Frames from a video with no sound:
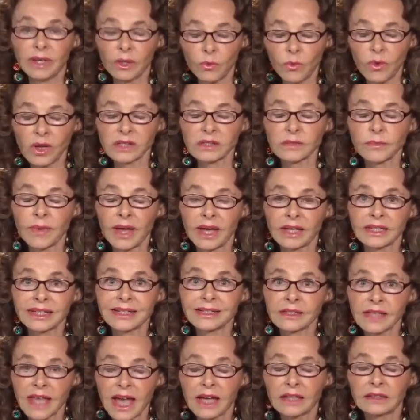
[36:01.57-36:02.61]
but it was about
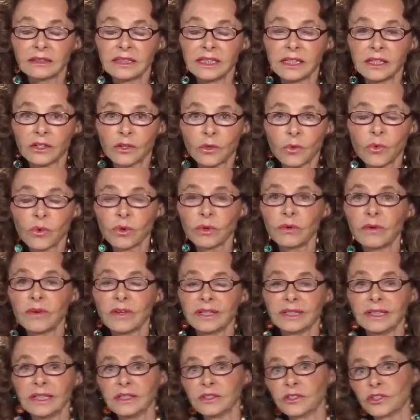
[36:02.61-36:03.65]
exactly a quarter
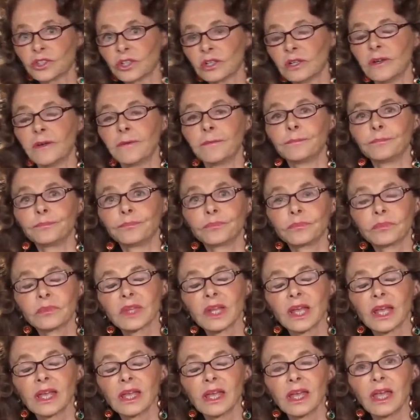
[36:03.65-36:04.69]
an inch.
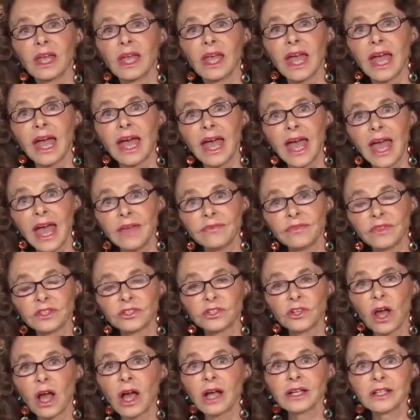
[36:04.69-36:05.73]
And
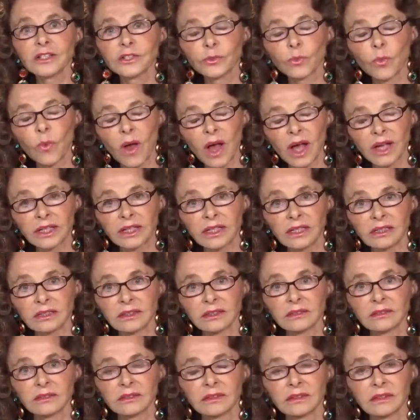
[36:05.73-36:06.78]
the dog is
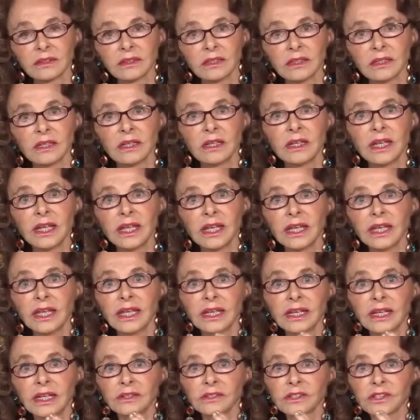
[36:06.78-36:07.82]
walking,
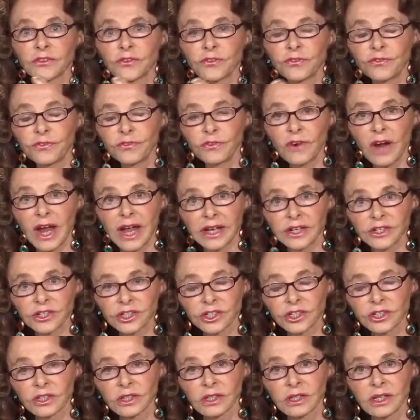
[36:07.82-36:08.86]
it is
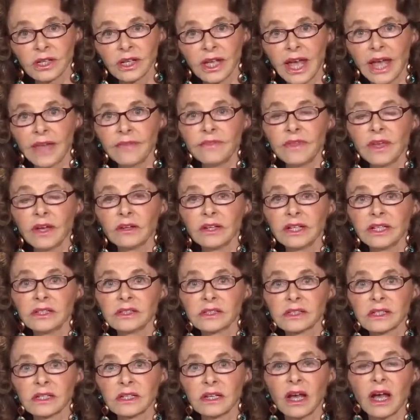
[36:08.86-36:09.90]
fresh, and there
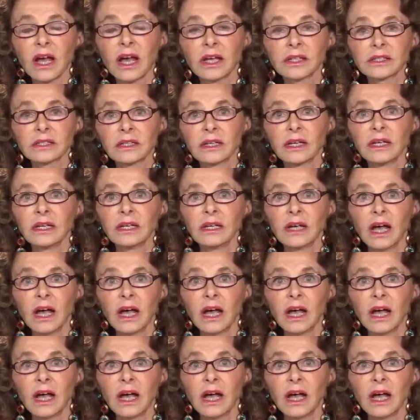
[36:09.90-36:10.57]
is not